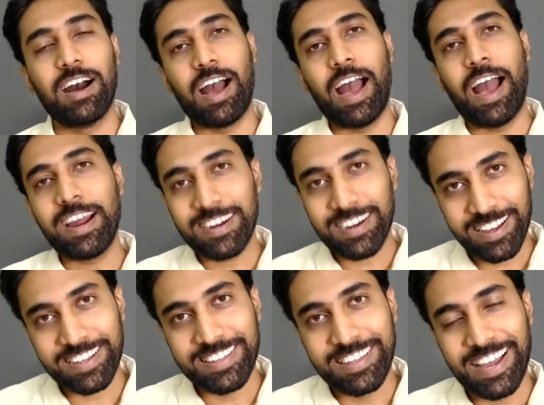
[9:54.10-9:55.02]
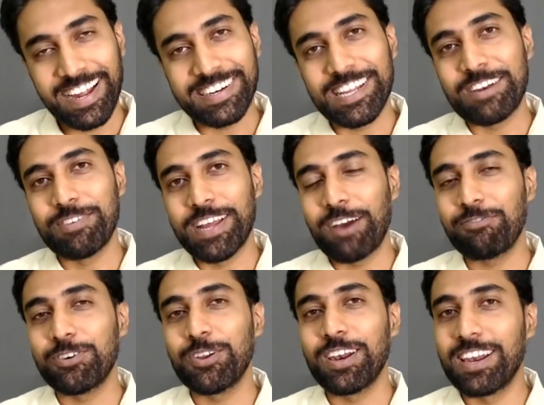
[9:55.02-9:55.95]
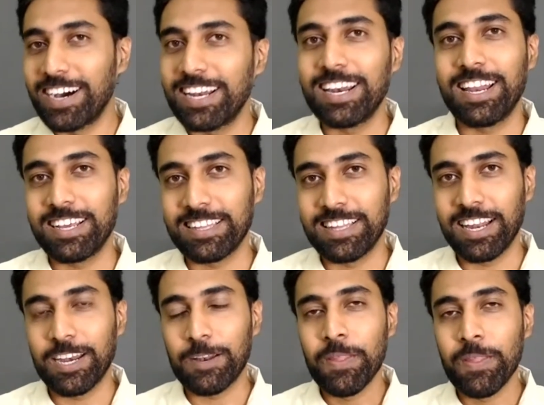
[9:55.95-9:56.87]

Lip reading: act like that and we have to learn like that.